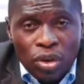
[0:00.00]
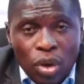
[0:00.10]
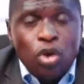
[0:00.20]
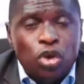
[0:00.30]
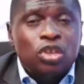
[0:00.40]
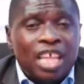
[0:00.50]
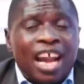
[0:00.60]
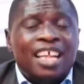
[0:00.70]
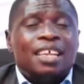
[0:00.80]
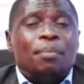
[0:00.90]
There
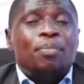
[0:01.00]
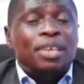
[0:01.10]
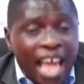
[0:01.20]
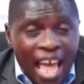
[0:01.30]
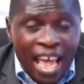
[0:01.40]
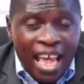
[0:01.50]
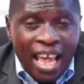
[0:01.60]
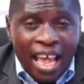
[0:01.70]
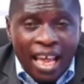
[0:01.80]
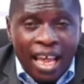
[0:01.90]
is a day,
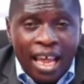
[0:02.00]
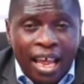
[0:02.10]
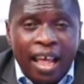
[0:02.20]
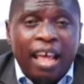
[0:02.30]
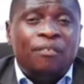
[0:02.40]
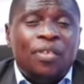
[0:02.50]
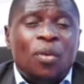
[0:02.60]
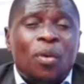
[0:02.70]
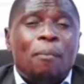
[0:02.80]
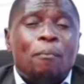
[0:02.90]
if
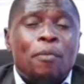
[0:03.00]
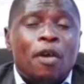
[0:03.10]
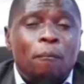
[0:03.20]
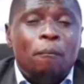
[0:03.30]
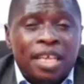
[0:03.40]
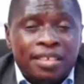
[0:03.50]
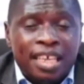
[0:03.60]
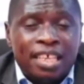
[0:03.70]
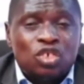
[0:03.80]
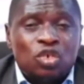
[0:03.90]
you are, your
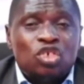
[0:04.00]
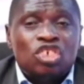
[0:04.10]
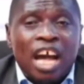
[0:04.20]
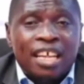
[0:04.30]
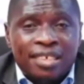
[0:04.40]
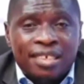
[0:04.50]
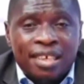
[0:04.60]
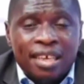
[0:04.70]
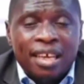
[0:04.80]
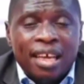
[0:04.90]
business, your church,
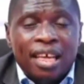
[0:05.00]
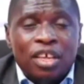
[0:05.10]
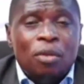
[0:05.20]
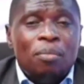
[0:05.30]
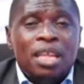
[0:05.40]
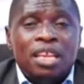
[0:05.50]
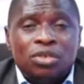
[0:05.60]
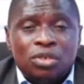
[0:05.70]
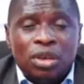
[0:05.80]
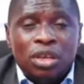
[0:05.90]
your
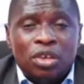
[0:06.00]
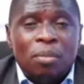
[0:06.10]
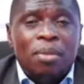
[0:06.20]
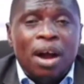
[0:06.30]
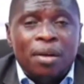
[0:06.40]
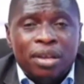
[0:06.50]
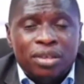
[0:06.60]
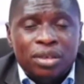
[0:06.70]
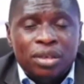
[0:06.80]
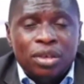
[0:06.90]
ministry, your
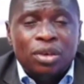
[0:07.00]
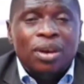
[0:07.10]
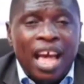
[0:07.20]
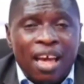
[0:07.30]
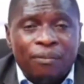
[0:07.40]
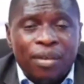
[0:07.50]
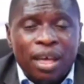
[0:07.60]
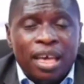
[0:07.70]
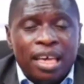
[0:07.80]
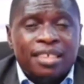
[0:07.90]
marriage, your life
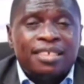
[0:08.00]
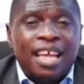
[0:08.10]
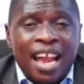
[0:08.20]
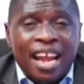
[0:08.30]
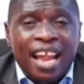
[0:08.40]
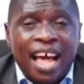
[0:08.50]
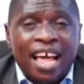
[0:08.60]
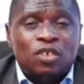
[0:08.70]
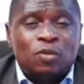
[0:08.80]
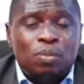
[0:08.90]
is under
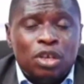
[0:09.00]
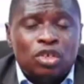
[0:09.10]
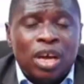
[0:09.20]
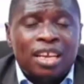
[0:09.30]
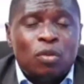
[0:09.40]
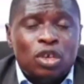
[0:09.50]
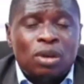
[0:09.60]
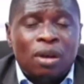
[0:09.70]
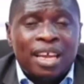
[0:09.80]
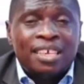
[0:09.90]
a spiritual
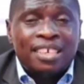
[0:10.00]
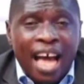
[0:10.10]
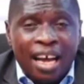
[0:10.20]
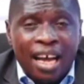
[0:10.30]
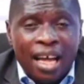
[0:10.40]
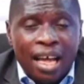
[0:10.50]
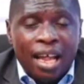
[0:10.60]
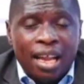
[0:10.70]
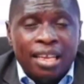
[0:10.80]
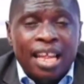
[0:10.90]
witchcraft attack,
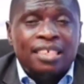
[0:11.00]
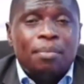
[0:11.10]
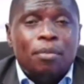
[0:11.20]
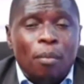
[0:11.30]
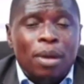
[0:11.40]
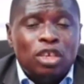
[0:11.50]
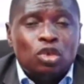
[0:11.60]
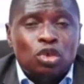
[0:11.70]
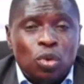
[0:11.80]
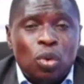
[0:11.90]
there's a moment
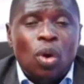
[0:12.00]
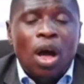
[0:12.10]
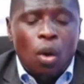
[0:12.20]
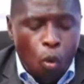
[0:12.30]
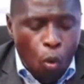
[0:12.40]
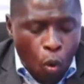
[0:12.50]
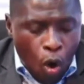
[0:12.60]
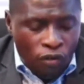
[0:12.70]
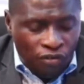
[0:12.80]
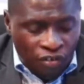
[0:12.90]
to do
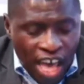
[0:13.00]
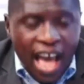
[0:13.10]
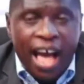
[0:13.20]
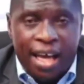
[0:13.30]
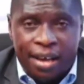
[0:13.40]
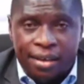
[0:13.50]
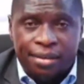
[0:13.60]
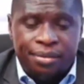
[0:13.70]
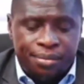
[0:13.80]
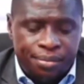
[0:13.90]
warfare.
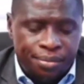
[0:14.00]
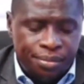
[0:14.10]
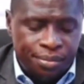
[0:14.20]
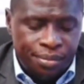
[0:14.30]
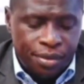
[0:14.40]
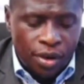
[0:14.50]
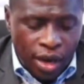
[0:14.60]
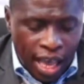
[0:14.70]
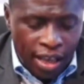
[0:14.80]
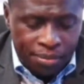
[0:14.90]

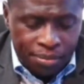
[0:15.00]
Okay?